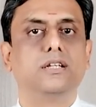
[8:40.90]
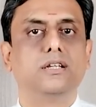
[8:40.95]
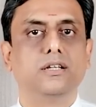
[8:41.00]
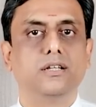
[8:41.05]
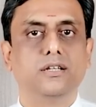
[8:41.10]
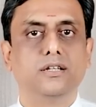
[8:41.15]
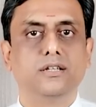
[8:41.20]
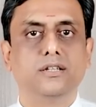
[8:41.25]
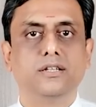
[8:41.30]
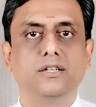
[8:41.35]

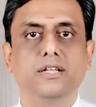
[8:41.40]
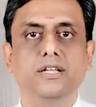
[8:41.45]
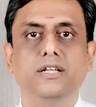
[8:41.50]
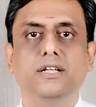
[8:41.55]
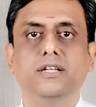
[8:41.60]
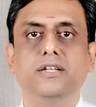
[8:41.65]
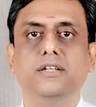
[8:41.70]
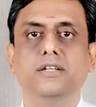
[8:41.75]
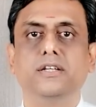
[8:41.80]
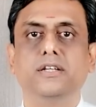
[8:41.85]
learn
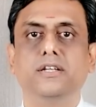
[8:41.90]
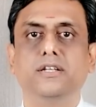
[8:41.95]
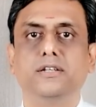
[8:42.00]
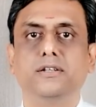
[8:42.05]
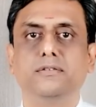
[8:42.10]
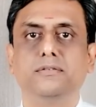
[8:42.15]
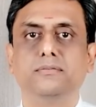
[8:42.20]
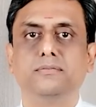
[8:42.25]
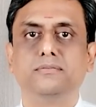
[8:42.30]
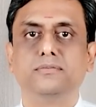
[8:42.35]
the
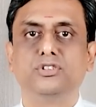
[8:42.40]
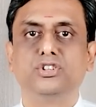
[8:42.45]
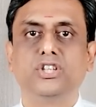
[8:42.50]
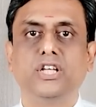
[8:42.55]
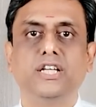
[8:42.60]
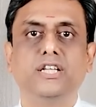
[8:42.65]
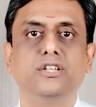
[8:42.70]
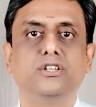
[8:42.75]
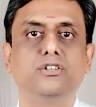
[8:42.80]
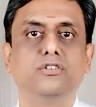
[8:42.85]

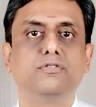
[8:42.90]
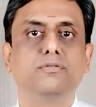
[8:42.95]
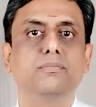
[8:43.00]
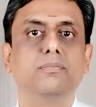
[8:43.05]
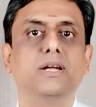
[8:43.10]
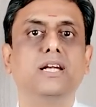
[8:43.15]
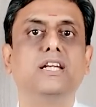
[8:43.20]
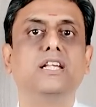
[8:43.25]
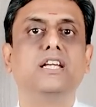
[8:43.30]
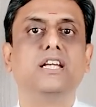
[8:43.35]
science
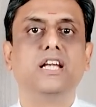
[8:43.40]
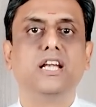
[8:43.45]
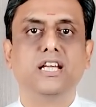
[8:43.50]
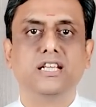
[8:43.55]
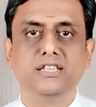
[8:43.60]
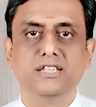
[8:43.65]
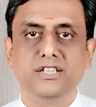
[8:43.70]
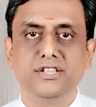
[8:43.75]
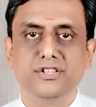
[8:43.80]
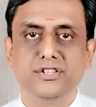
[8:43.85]
of
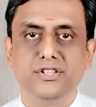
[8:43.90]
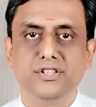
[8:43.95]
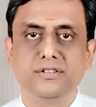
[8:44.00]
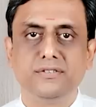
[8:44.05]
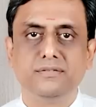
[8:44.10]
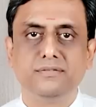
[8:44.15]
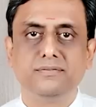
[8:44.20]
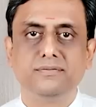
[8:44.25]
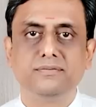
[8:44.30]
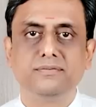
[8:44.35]

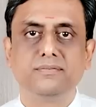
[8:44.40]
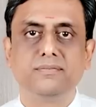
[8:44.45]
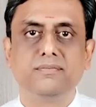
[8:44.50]
materialization,